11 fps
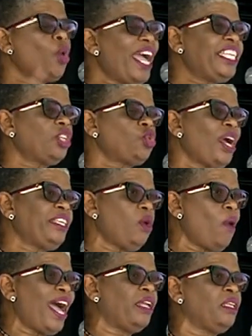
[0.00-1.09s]

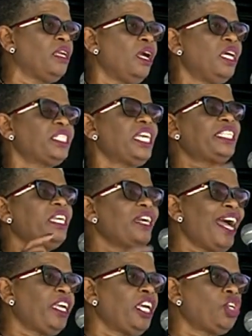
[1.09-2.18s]
ngo-2021
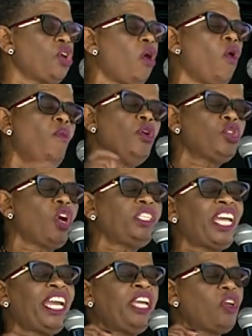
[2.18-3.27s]
sidinga ngisho
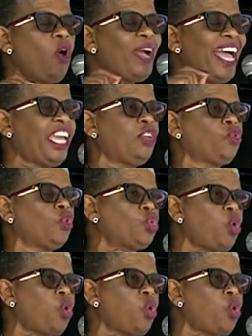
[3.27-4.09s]
umuntu onjengenyonga